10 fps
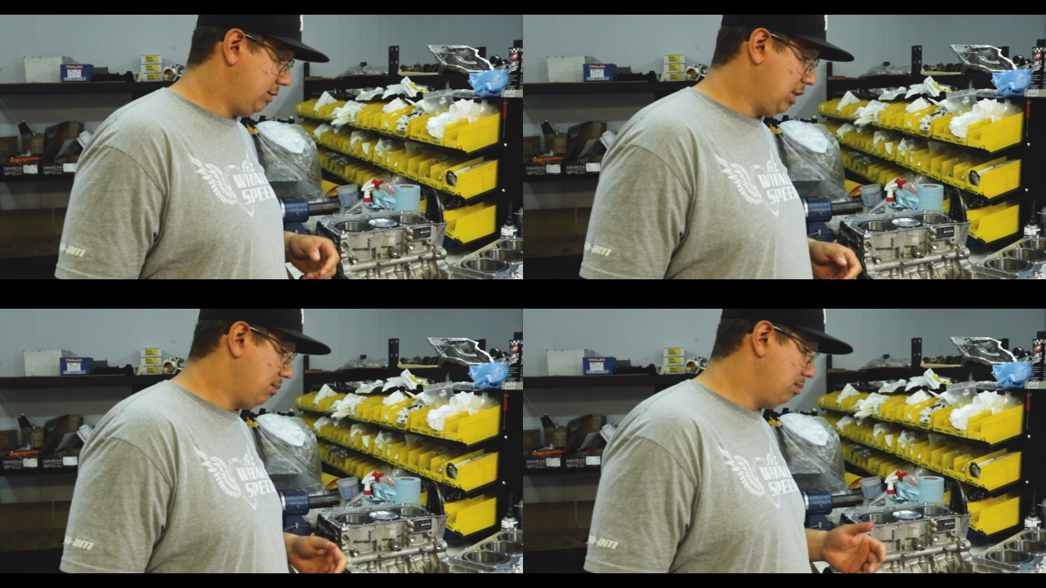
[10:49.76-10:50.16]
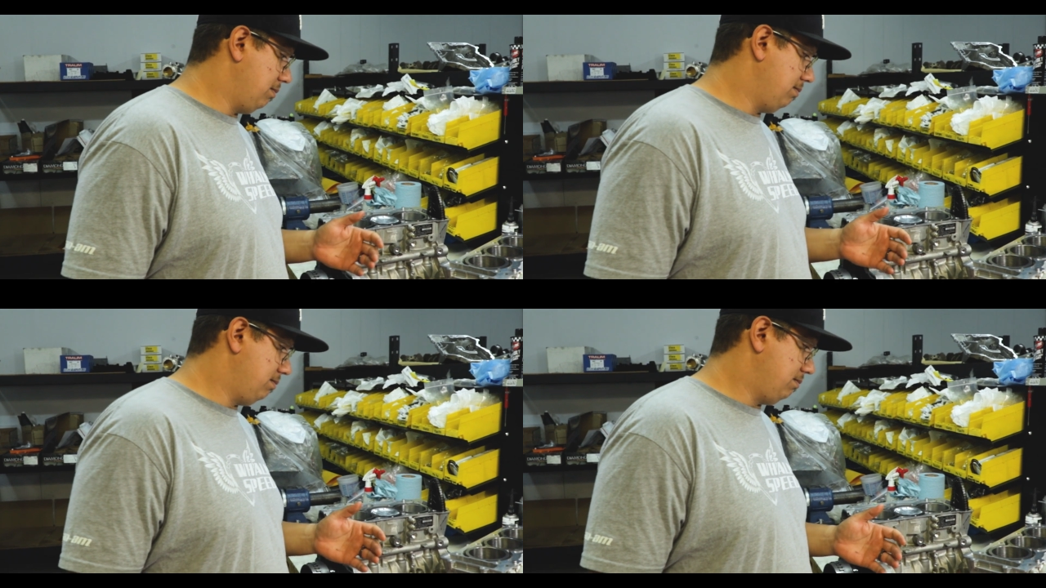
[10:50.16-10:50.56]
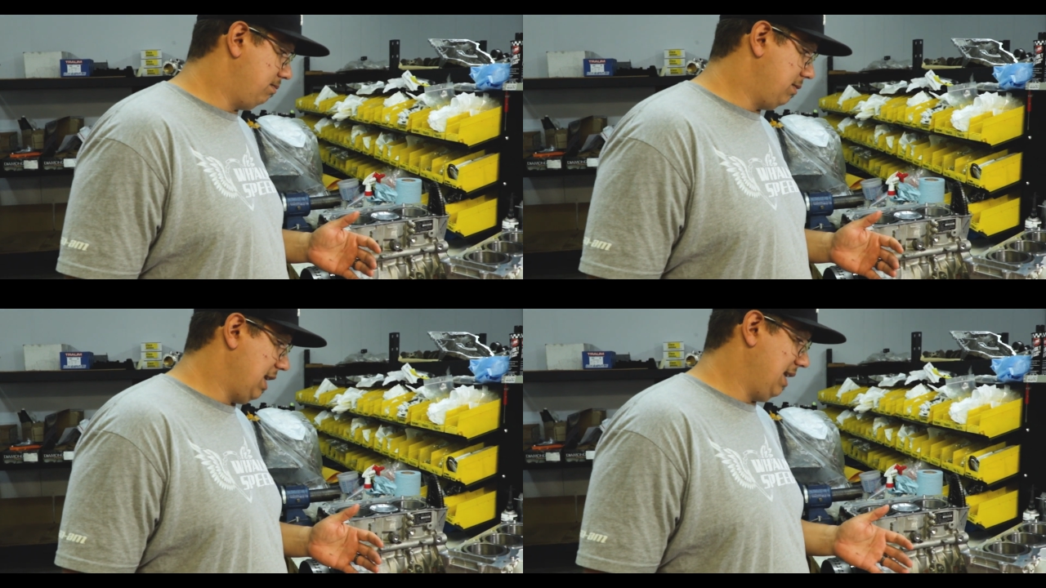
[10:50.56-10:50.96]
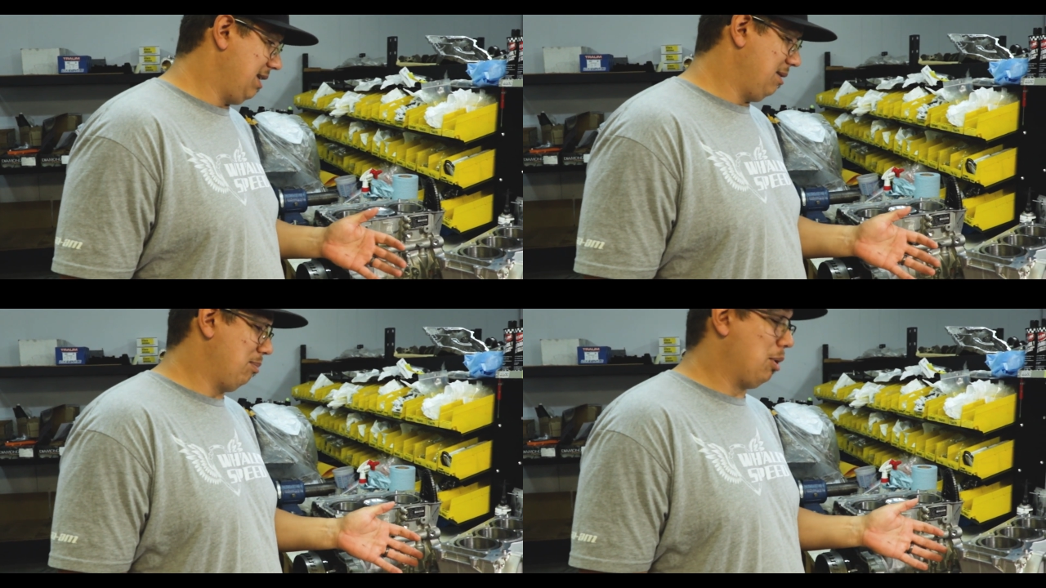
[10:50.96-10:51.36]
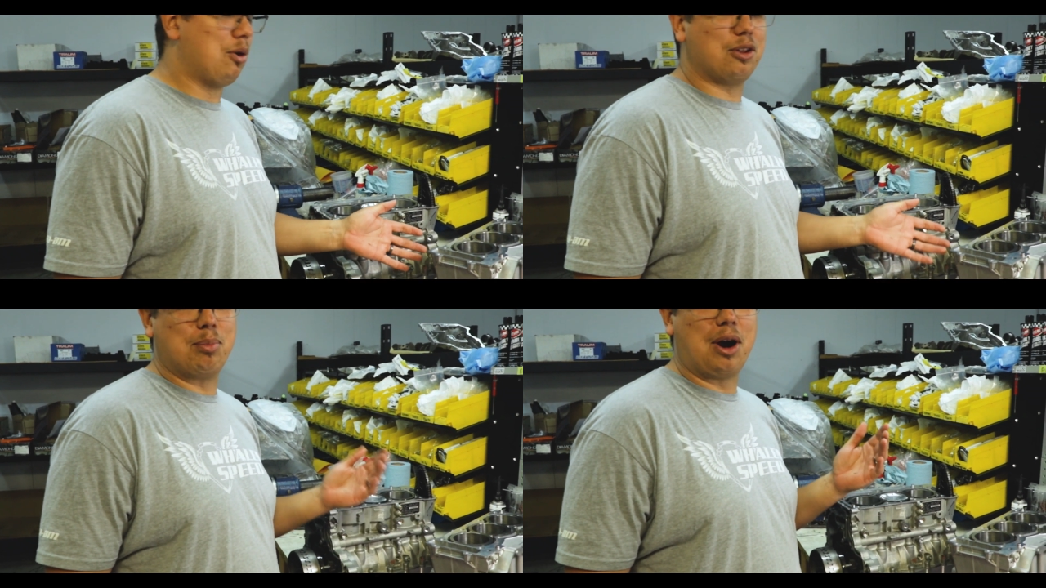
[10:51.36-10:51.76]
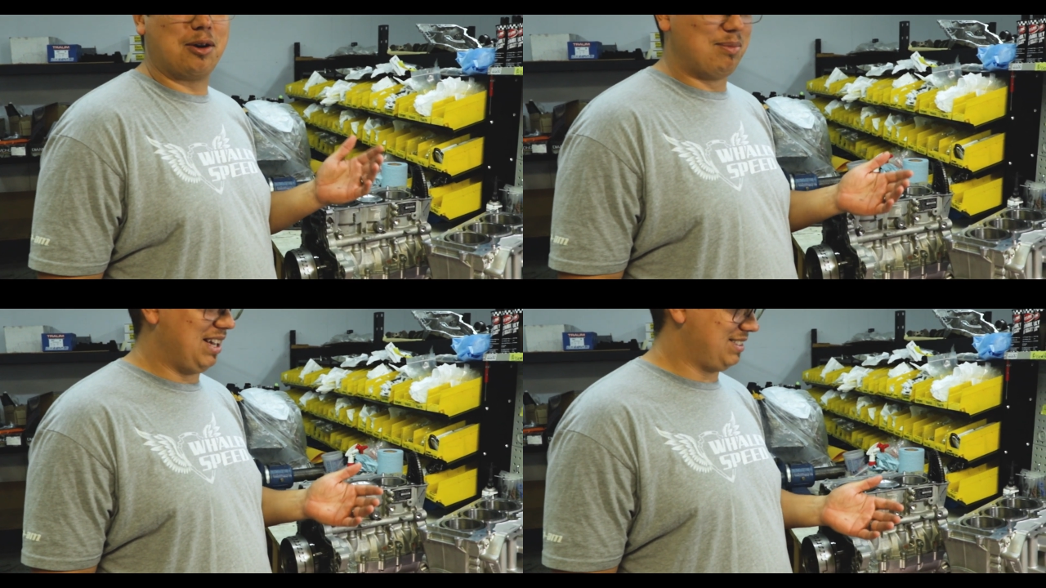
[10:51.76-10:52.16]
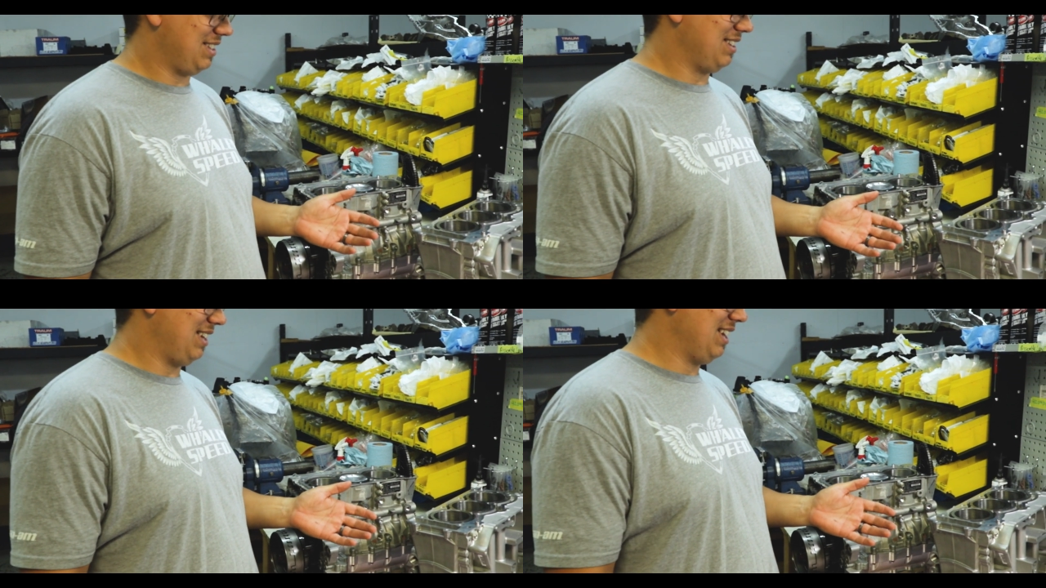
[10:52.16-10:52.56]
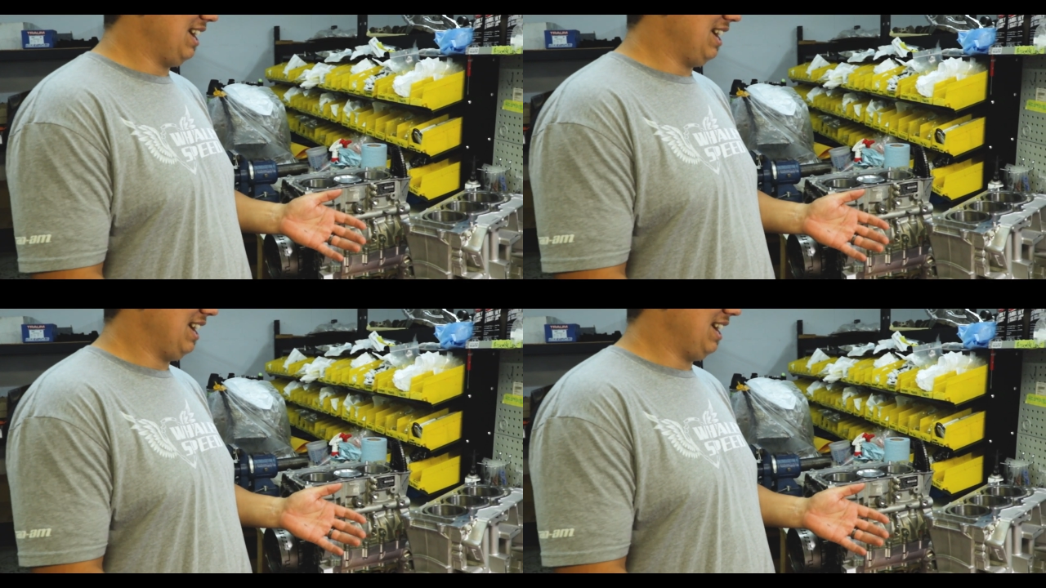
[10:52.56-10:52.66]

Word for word: you know, pulling apart basically.